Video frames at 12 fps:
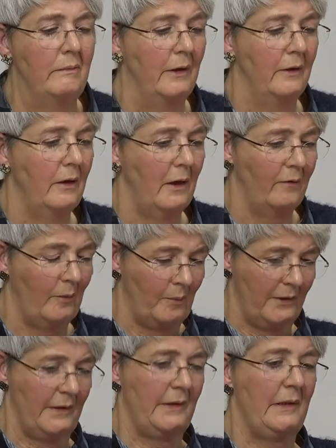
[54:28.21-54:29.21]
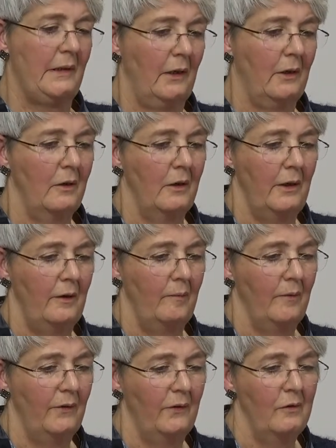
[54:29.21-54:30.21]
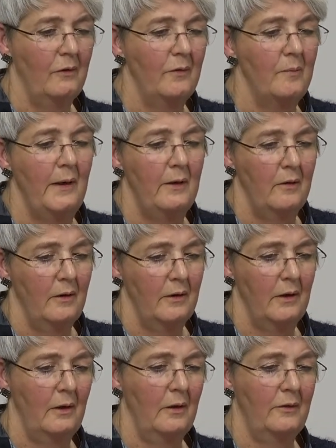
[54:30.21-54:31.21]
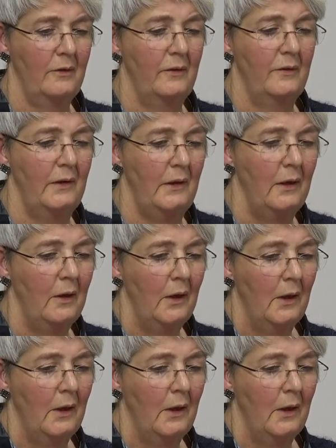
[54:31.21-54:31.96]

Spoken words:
didn't have a particularly soft manner, I think I'll just say.